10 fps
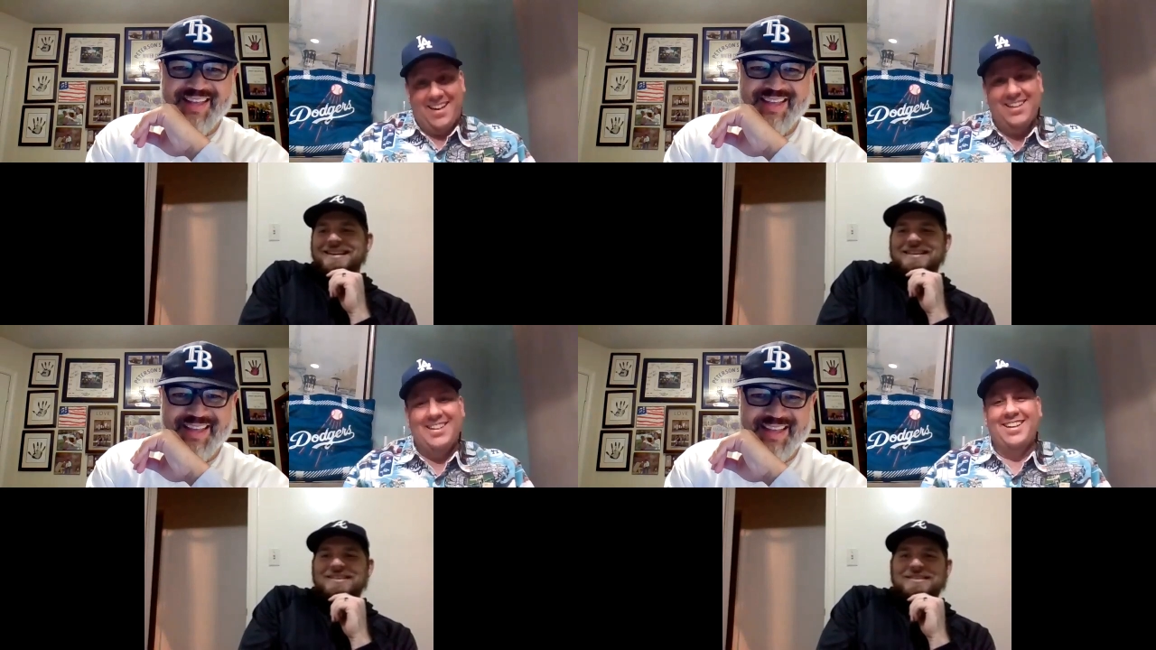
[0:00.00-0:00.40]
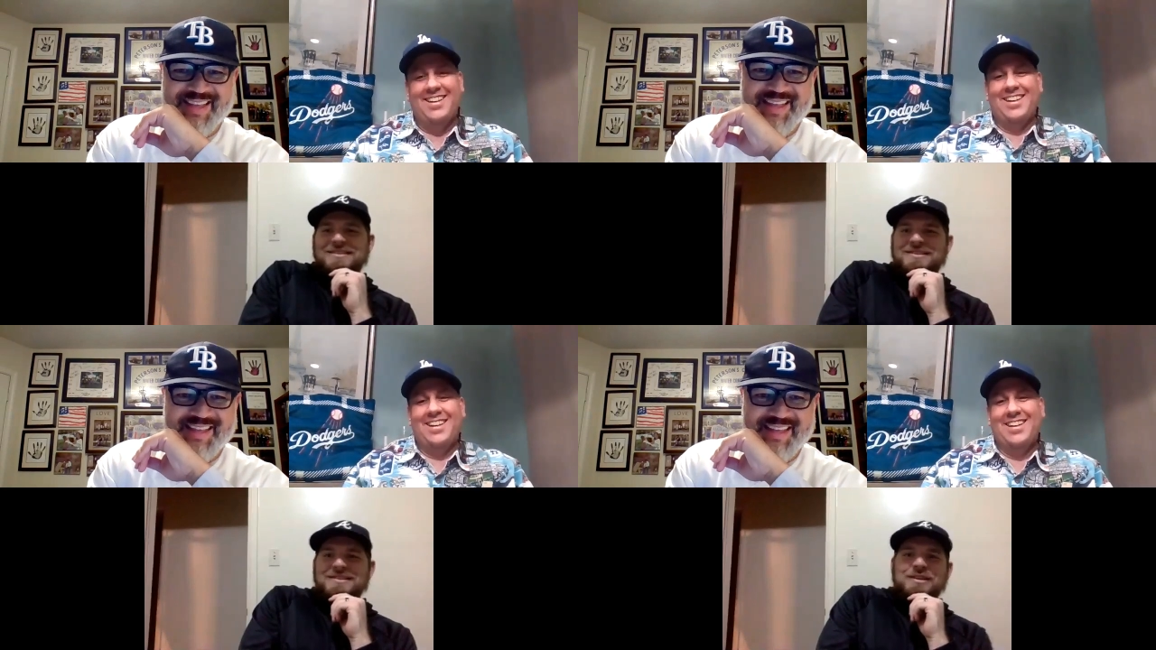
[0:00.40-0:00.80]
Speaker 1: yeah,
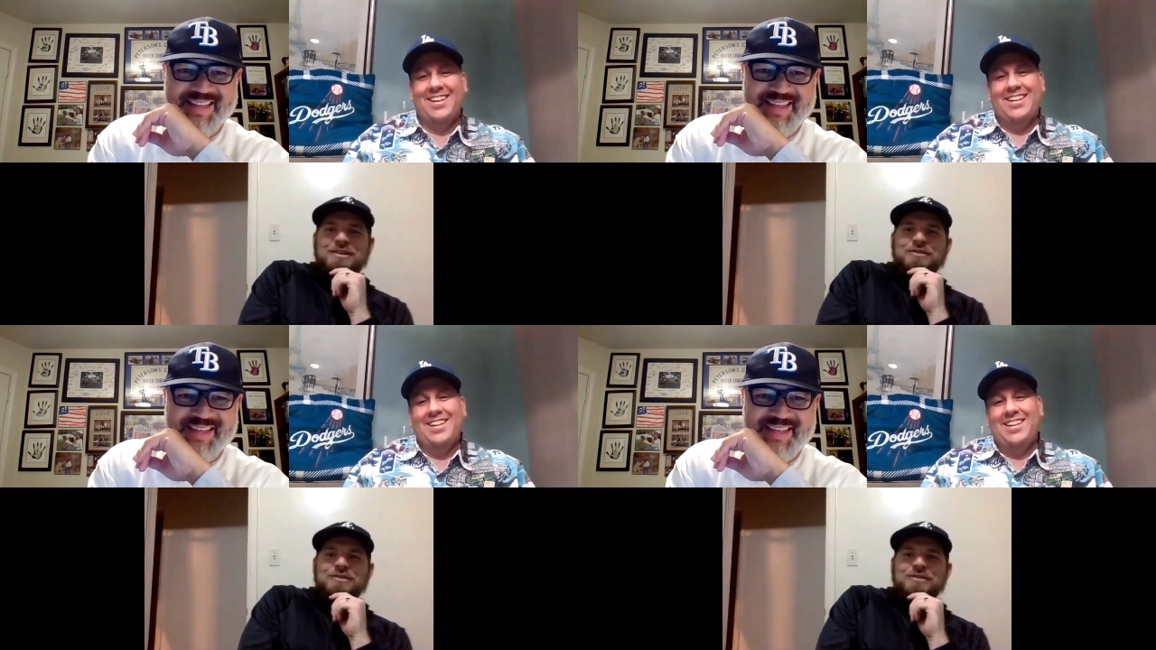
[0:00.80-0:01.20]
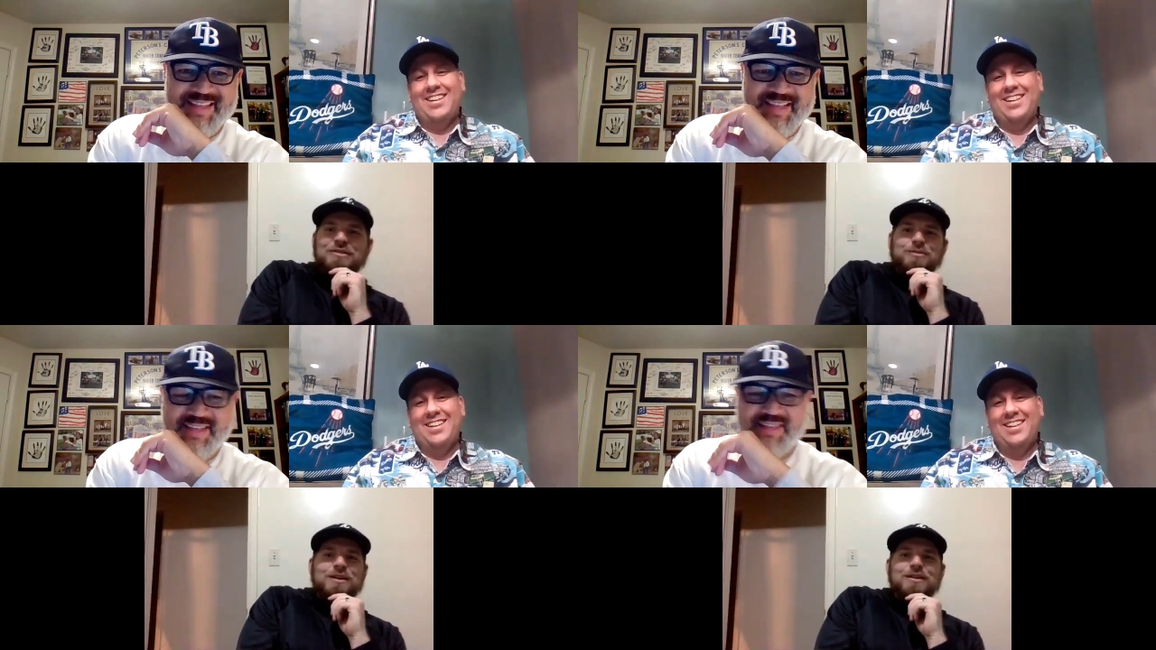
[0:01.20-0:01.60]
they're just
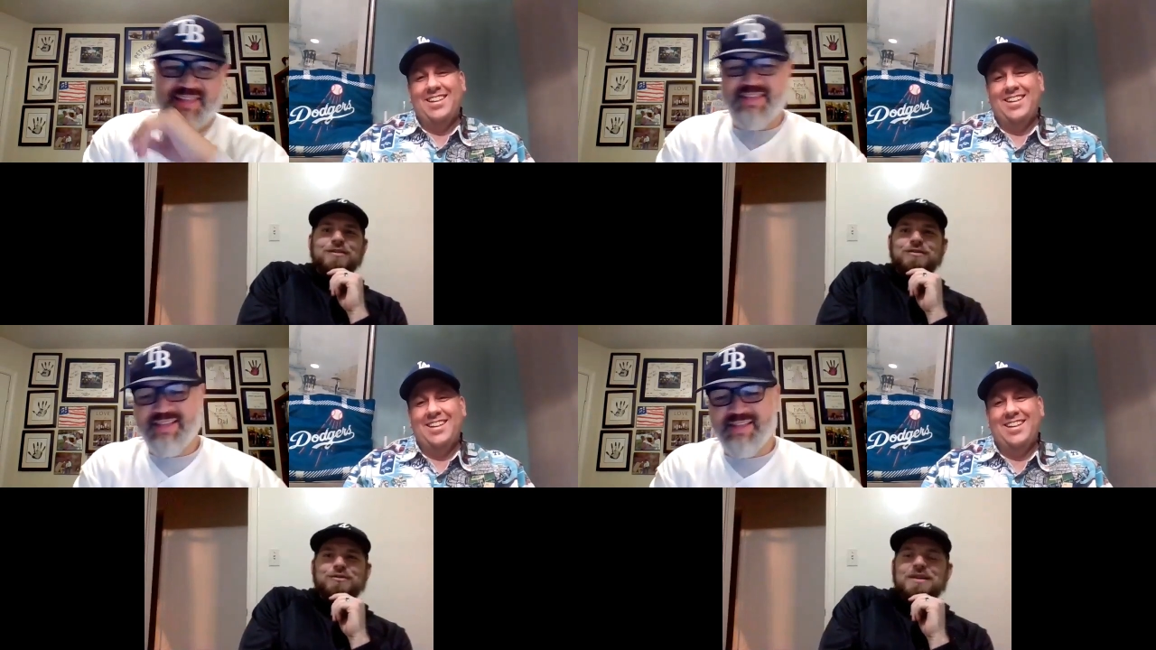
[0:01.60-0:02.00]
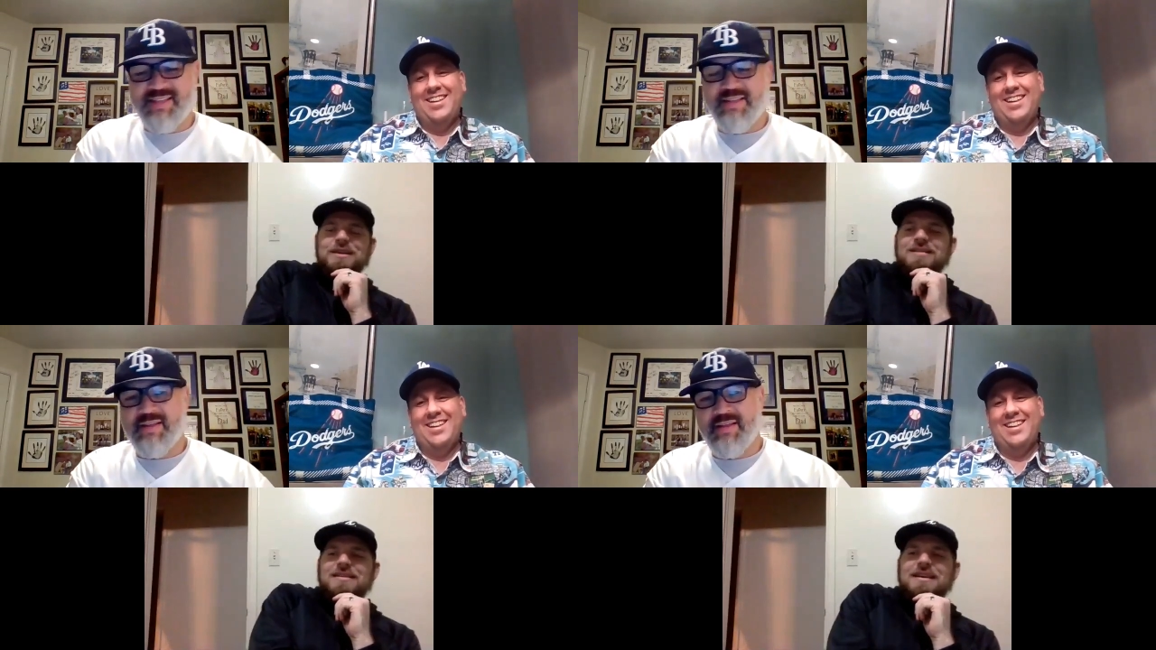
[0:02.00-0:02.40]
one of those
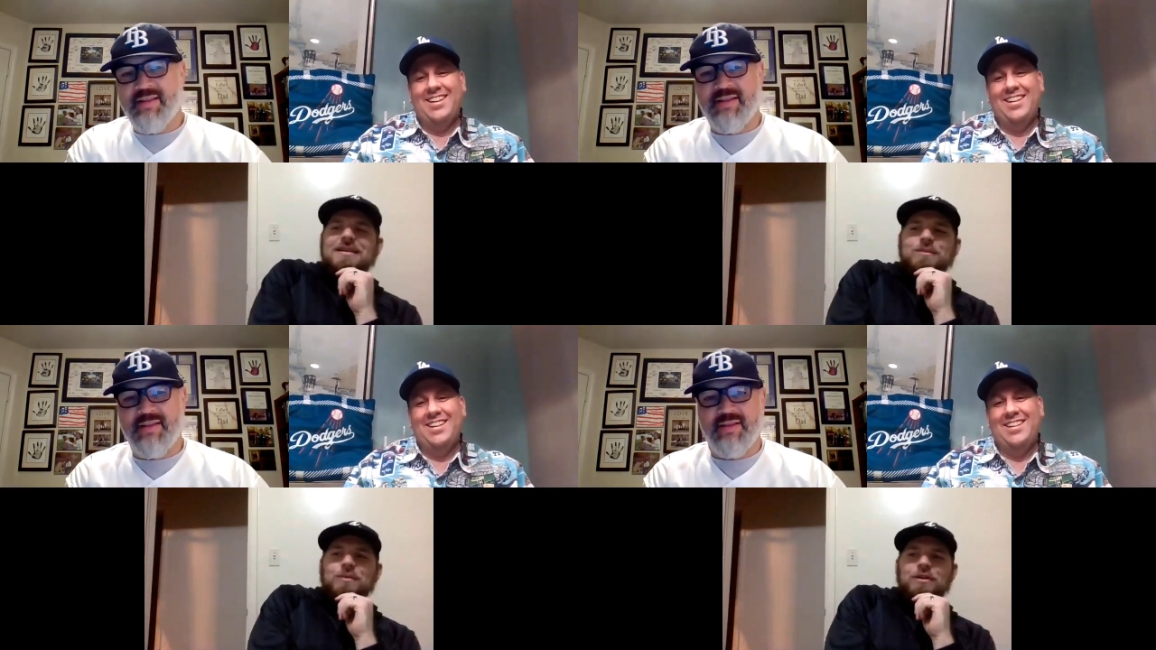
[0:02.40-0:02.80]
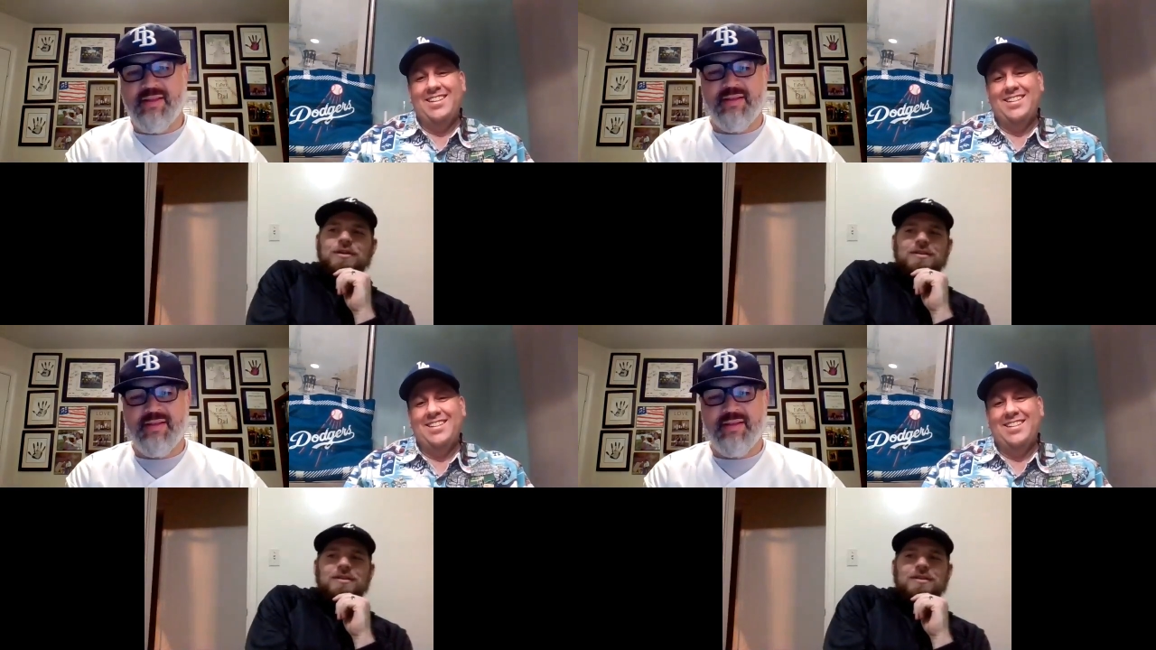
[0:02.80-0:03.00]
streaky teams where